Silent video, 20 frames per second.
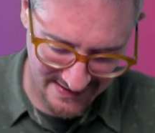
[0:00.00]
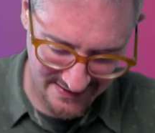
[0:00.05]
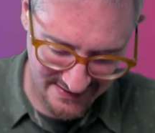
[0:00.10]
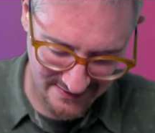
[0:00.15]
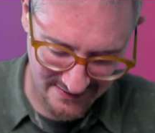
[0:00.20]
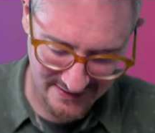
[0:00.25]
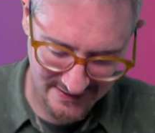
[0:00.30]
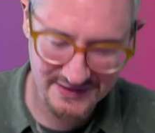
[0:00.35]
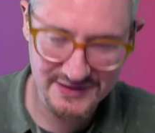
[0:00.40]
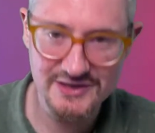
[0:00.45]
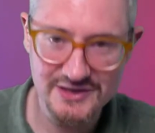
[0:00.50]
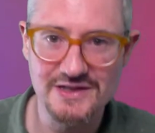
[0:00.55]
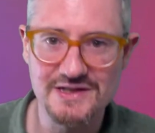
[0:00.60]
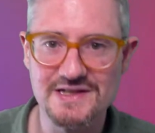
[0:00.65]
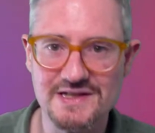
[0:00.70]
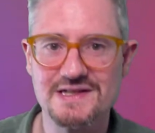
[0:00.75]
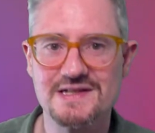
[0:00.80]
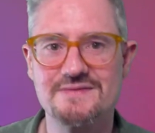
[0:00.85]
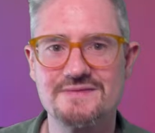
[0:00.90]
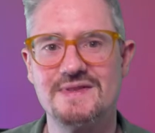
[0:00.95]
I saw it on
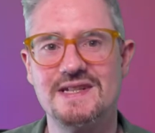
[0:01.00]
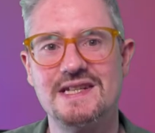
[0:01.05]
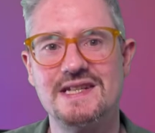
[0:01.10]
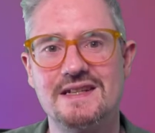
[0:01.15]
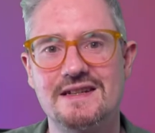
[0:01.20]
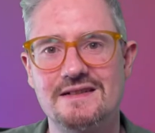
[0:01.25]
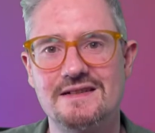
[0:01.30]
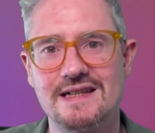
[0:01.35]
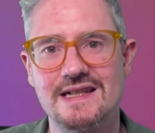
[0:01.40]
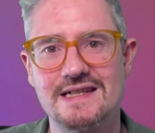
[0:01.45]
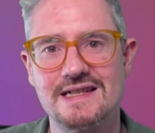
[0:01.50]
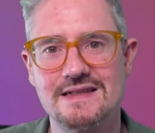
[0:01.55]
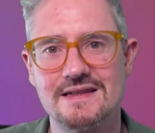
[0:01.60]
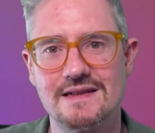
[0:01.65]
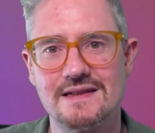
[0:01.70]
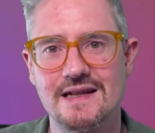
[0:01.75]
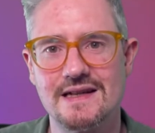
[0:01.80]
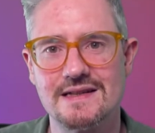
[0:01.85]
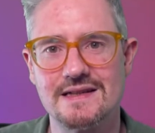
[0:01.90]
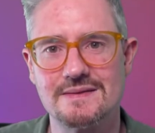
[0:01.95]
John's video
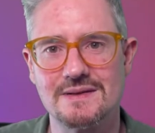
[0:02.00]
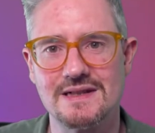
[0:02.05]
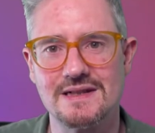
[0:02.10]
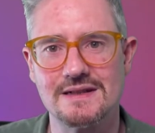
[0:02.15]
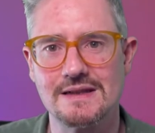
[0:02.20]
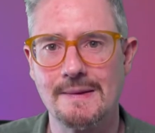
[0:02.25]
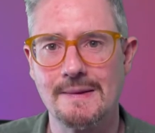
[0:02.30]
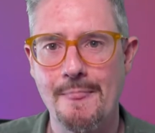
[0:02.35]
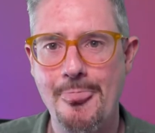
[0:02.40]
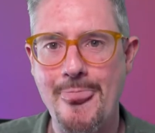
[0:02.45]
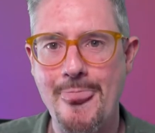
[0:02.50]
yesterday as well.